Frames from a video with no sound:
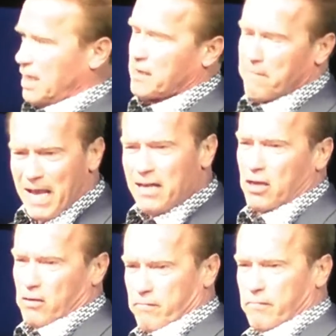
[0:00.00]
in
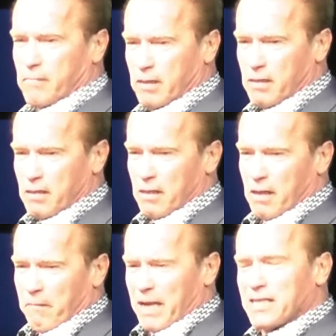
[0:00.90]
Sacramento.
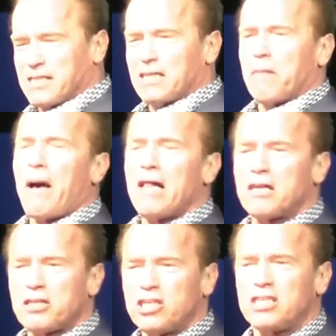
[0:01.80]
But I said, the
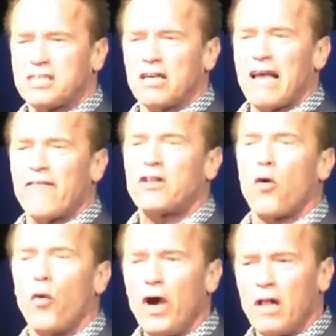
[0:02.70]
politicians don't have
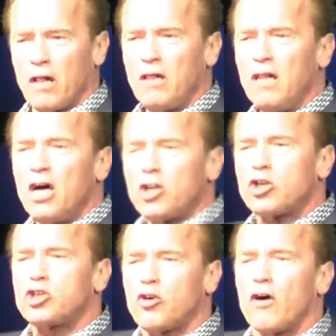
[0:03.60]
the will
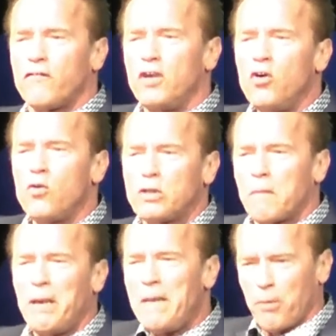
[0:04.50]
to serve you,
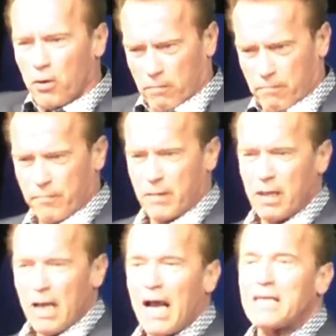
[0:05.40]
the people.
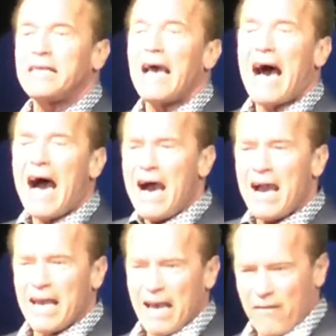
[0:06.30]
I said,
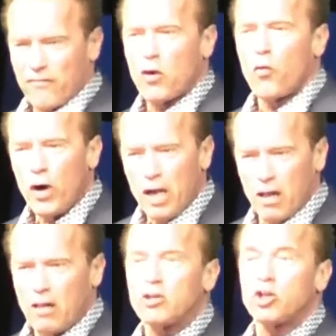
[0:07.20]
I have the
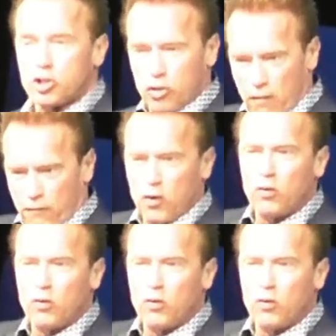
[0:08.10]
will to serve